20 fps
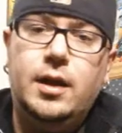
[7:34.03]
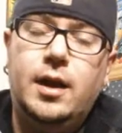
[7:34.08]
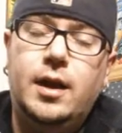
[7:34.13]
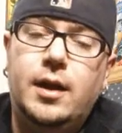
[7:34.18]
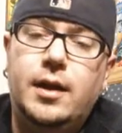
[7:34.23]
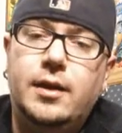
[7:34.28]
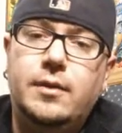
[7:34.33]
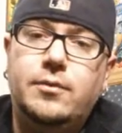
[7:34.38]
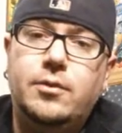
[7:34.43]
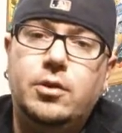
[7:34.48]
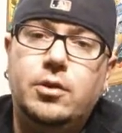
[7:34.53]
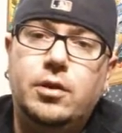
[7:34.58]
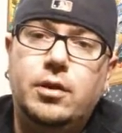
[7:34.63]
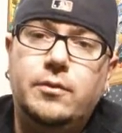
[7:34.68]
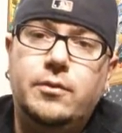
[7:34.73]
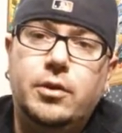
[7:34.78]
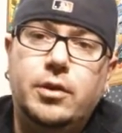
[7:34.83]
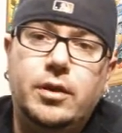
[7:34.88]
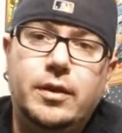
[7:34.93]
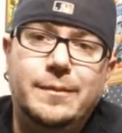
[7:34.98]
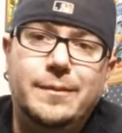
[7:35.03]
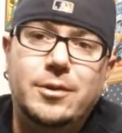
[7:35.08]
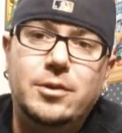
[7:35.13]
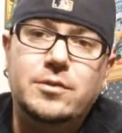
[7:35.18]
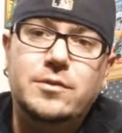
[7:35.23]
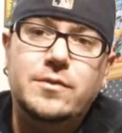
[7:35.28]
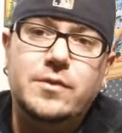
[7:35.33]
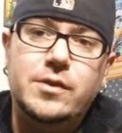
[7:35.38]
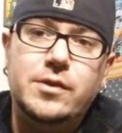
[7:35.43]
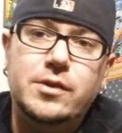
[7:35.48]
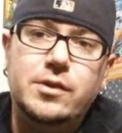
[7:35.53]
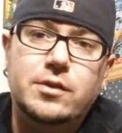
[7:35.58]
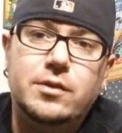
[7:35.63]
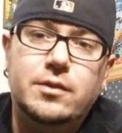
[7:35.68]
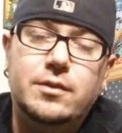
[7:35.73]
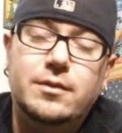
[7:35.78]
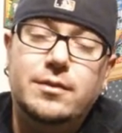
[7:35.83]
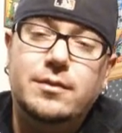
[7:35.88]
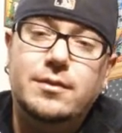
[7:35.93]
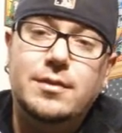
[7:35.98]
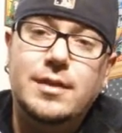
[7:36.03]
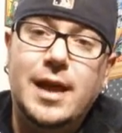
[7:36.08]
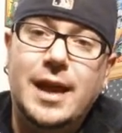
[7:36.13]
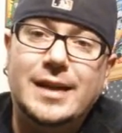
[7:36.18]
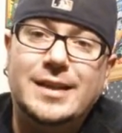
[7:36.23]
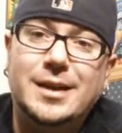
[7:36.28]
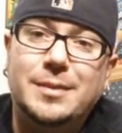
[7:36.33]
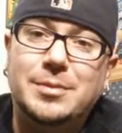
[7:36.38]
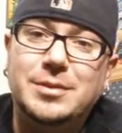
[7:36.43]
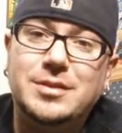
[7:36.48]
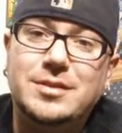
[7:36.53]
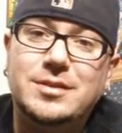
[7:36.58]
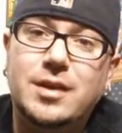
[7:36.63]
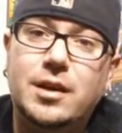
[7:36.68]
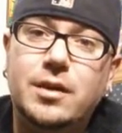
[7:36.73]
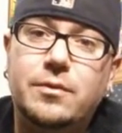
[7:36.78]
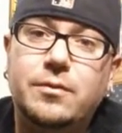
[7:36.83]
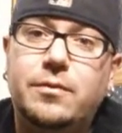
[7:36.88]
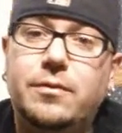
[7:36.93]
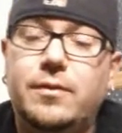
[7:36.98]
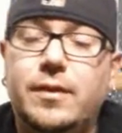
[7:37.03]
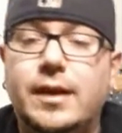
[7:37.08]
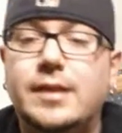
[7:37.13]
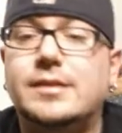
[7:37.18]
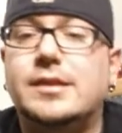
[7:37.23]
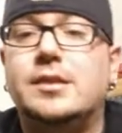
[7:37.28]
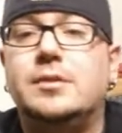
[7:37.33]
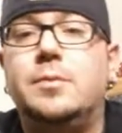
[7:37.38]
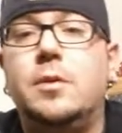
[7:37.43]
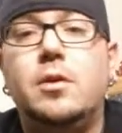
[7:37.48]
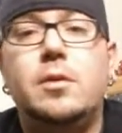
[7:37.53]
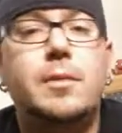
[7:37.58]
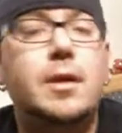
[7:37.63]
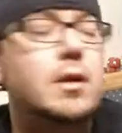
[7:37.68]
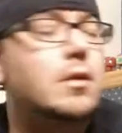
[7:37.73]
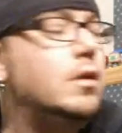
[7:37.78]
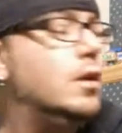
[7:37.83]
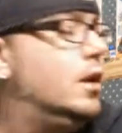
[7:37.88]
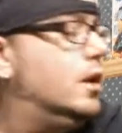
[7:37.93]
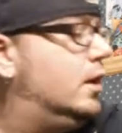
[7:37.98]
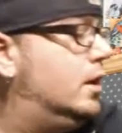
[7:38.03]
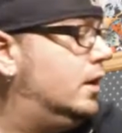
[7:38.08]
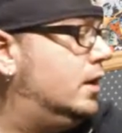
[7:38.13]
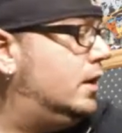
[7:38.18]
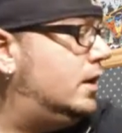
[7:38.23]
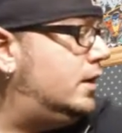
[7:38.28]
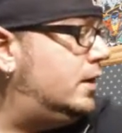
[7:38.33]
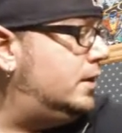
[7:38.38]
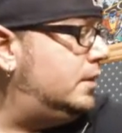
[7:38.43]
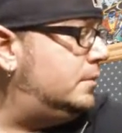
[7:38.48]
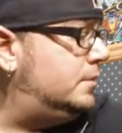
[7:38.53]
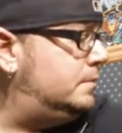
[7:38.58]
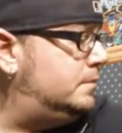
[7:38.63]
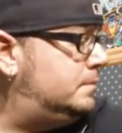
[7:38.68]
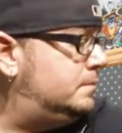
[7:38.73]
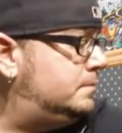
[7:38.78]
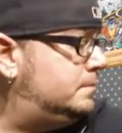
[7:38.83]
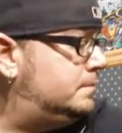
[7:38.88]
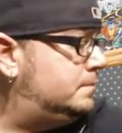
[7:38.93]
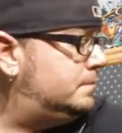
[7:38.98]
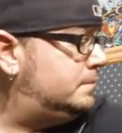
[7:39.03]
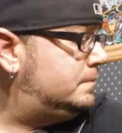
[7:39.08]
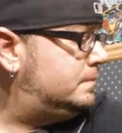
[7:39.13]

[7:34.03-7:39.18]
uh, if you're if you're in the mood for that type of stuff, as I spoke about. Um,